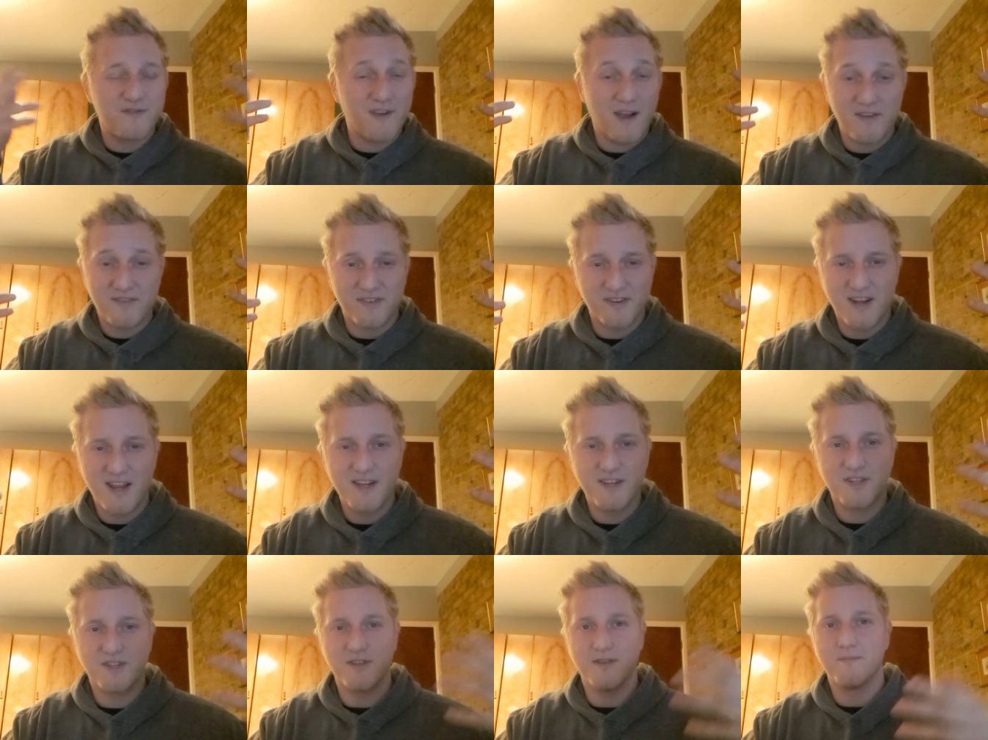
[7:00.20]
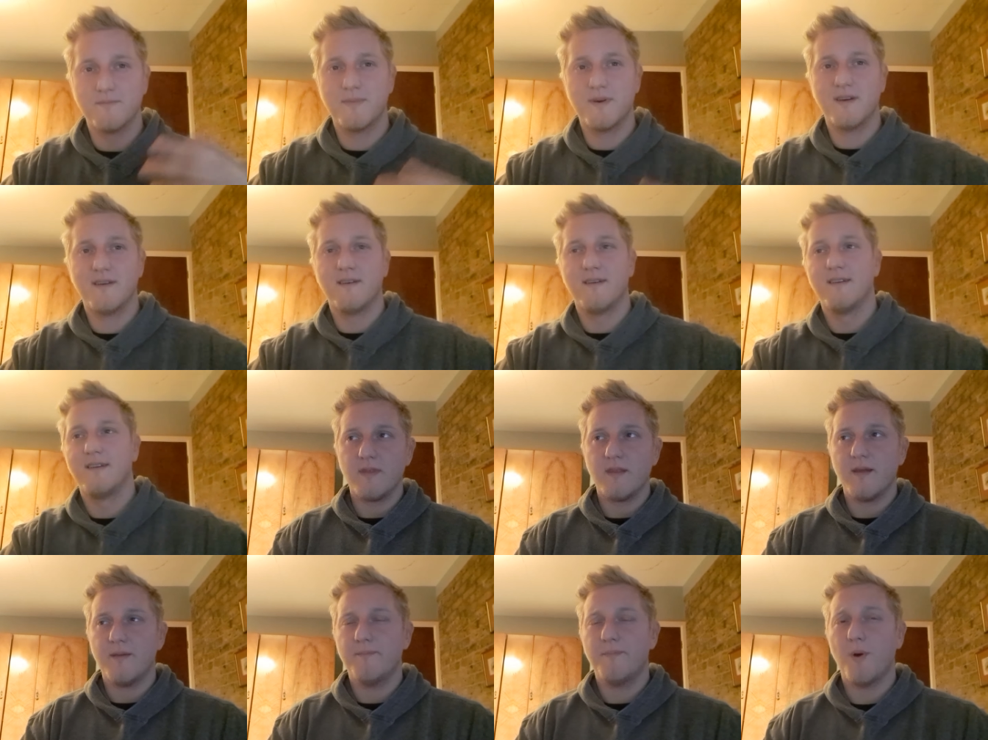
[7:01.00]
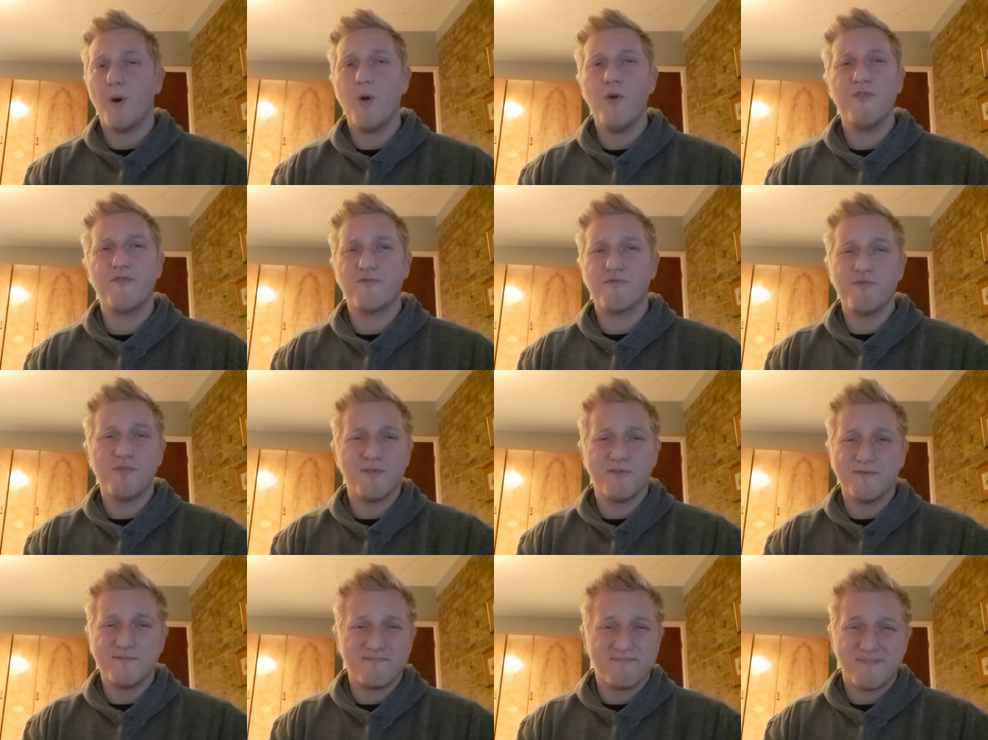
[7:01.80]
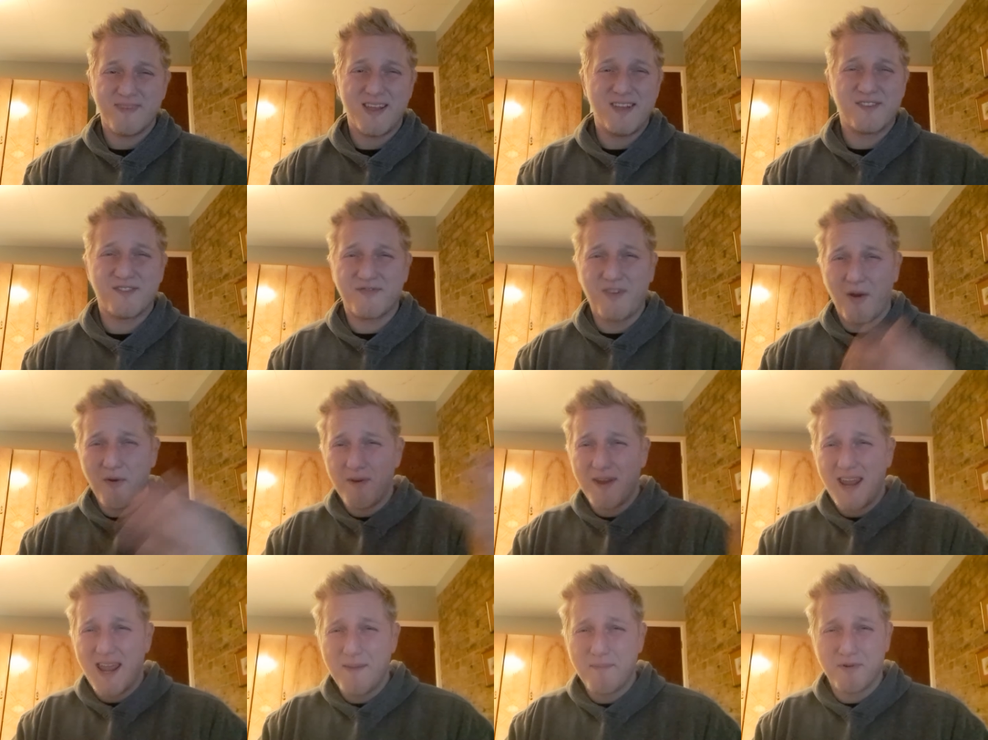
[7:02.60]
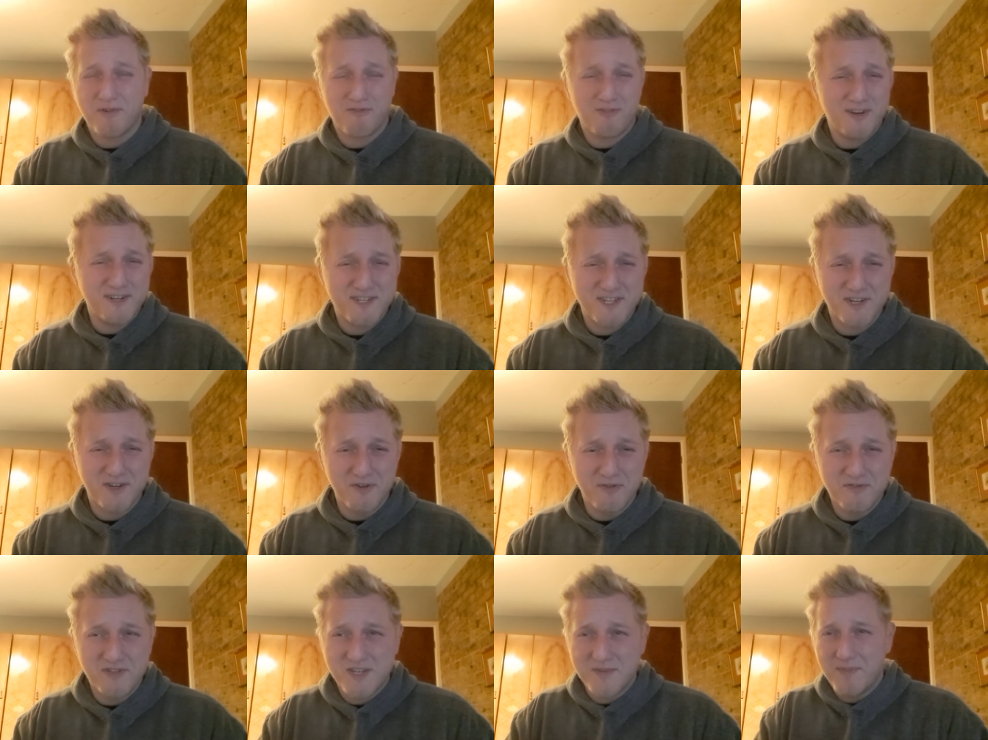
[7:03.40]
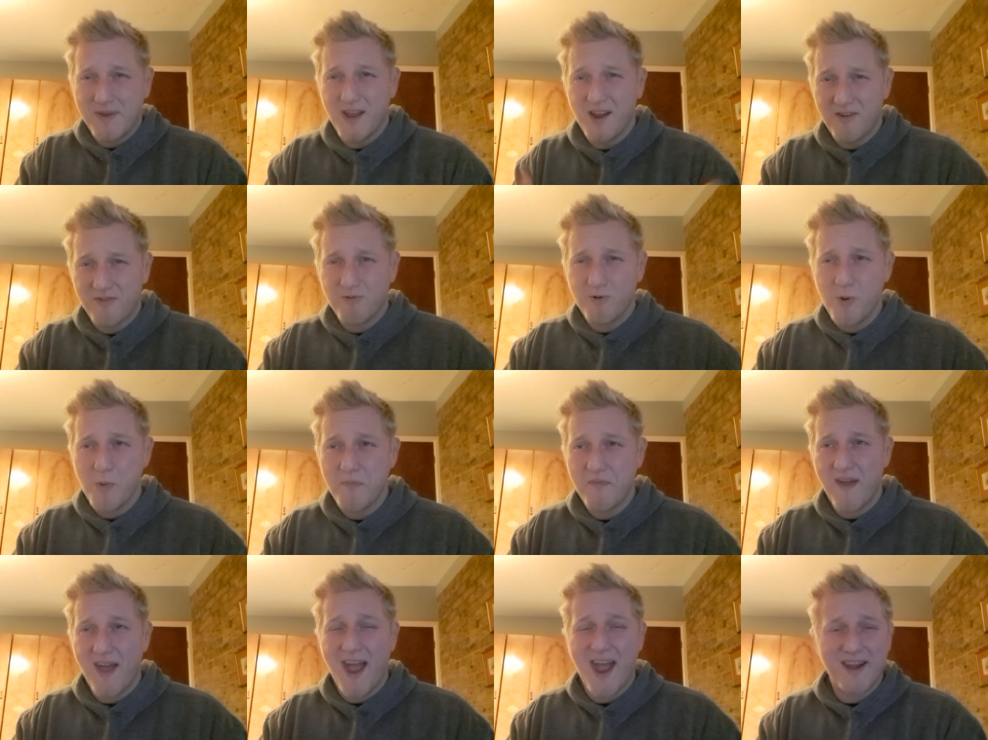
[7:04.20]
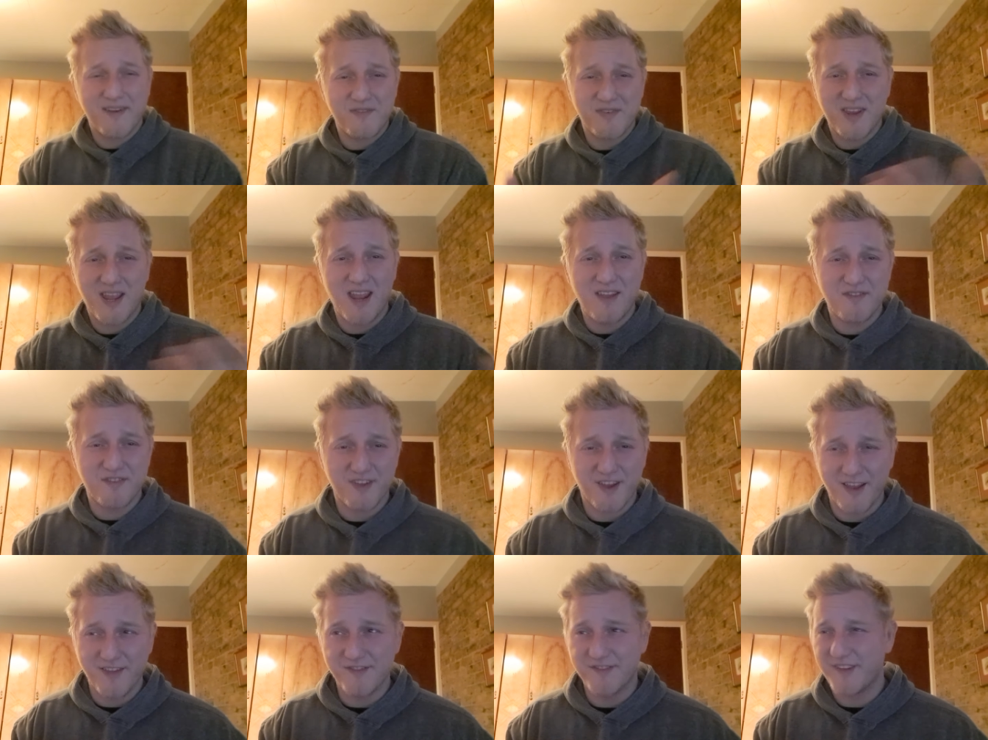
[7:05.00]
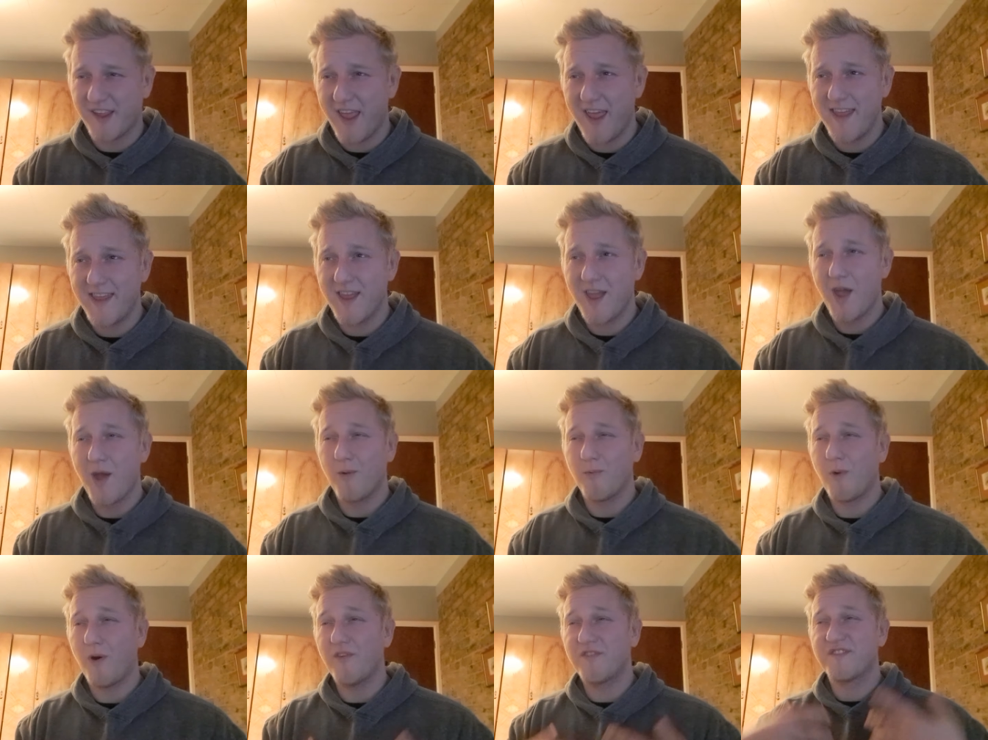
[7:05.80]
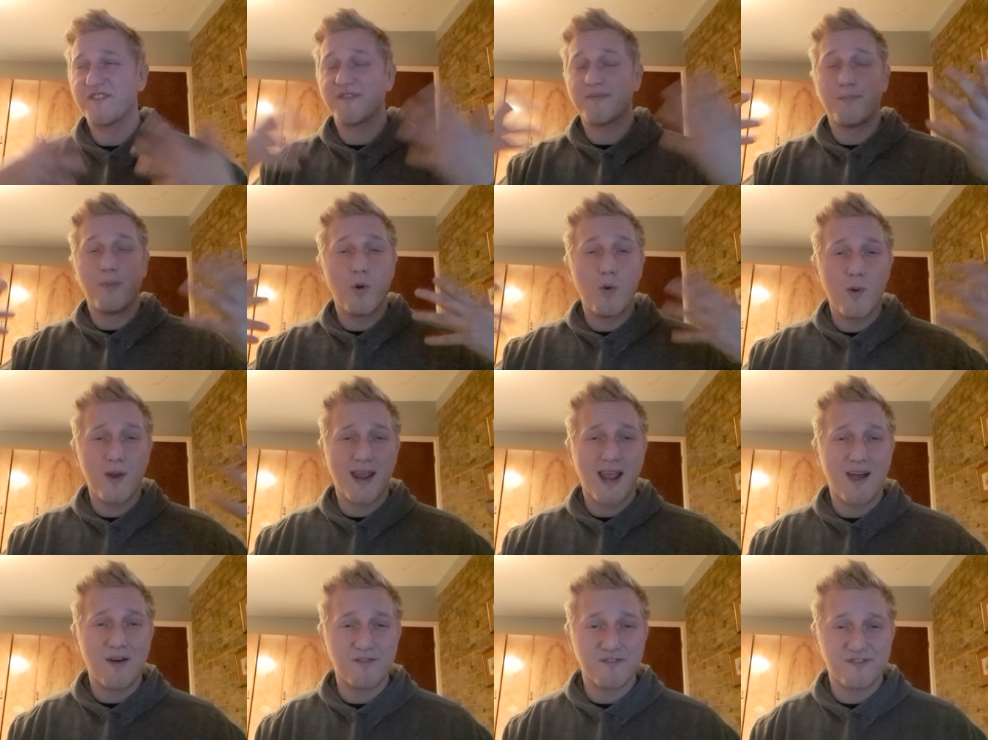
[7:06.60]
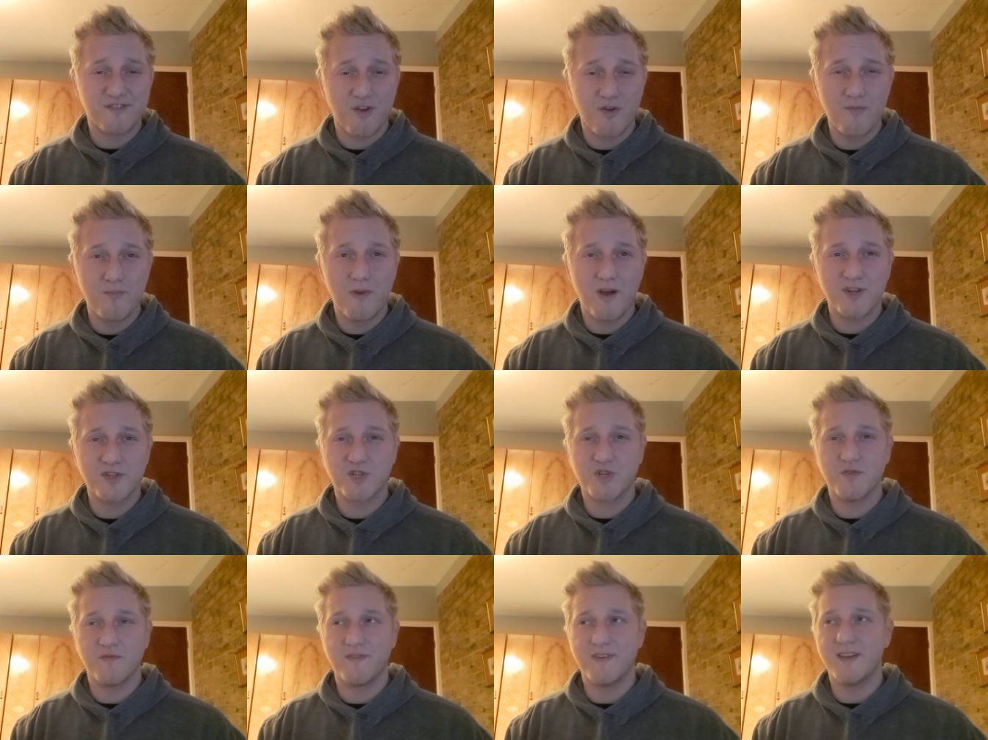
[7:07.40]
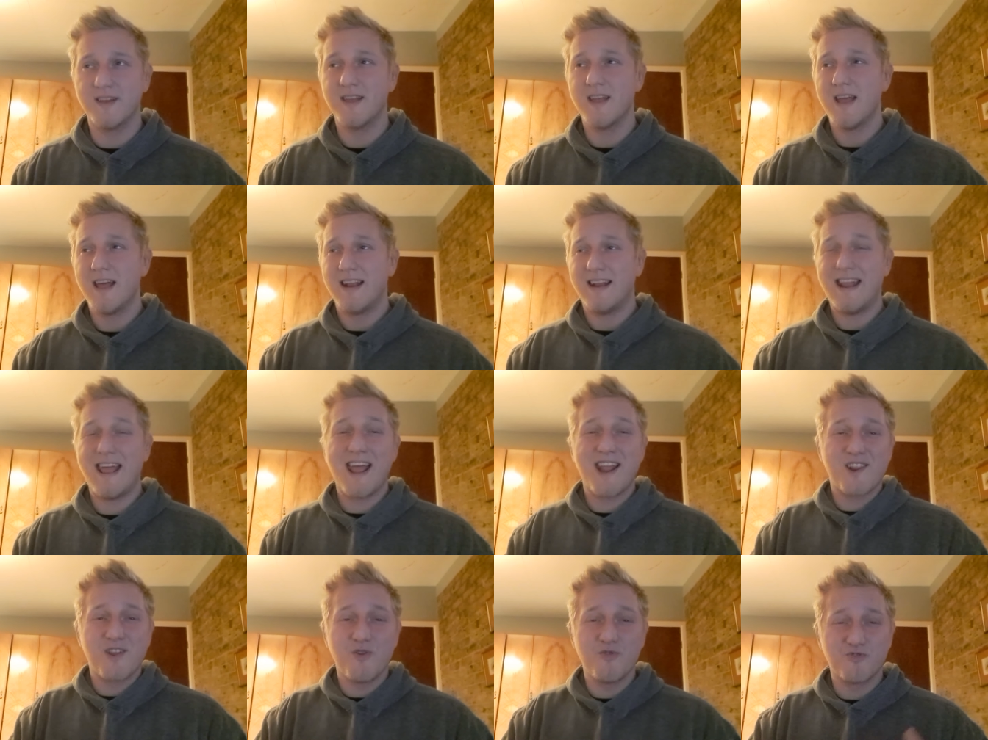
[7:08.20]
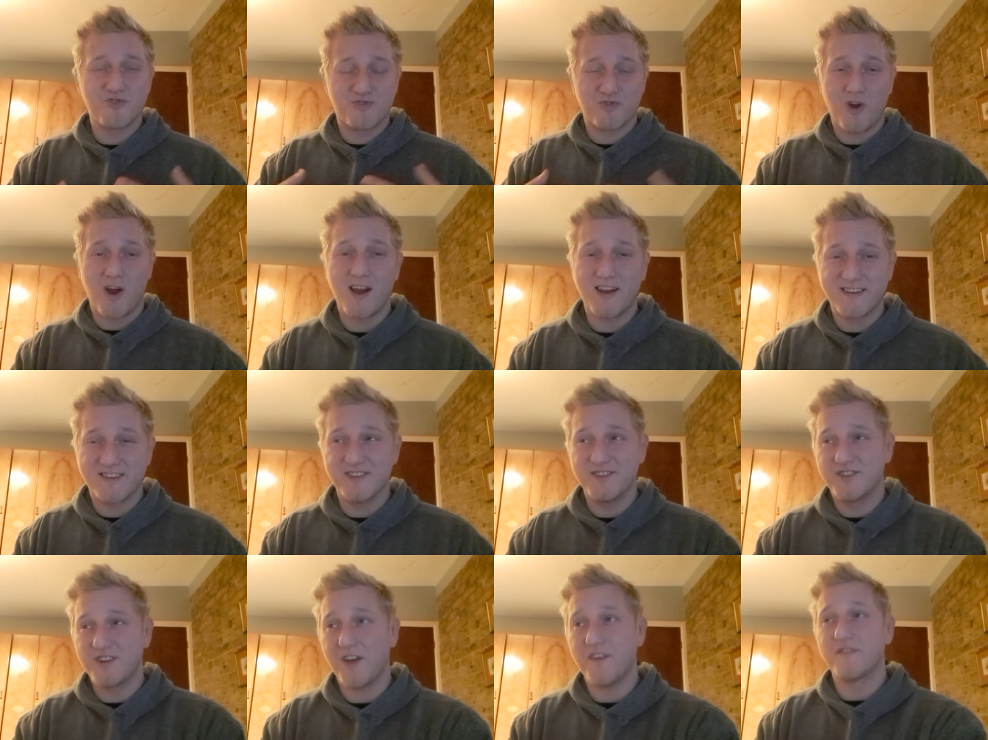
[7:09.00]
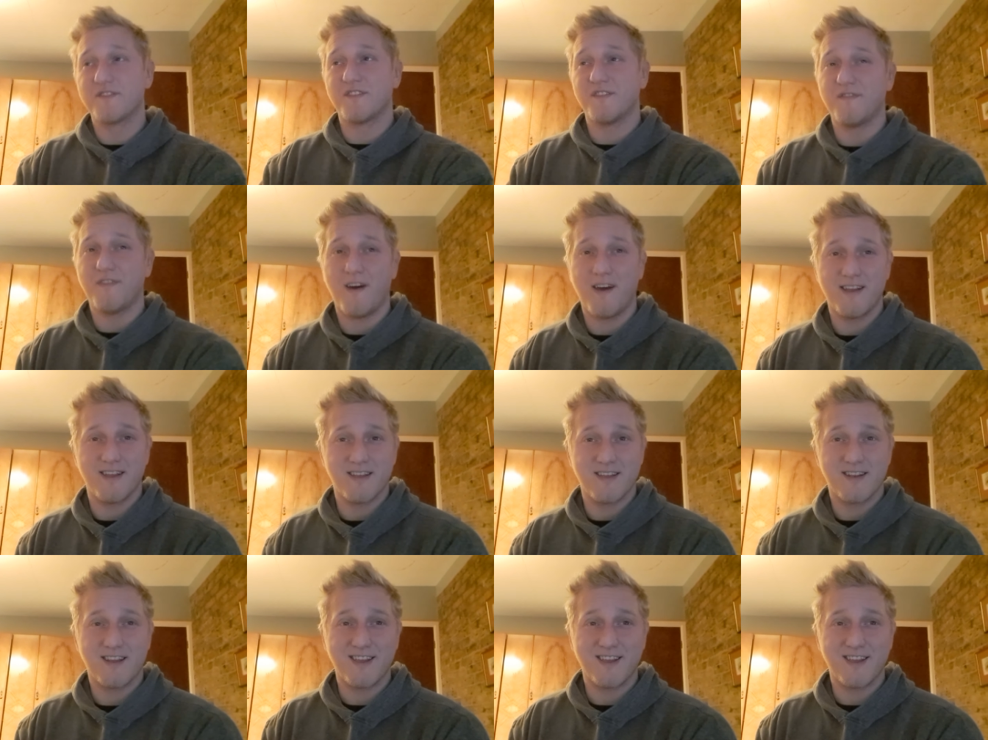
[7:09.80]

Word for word: of fascination, but but overall, it's very hypocritical to be a group that advocates against hate while spewing out so much of it, let alone trying to justify it.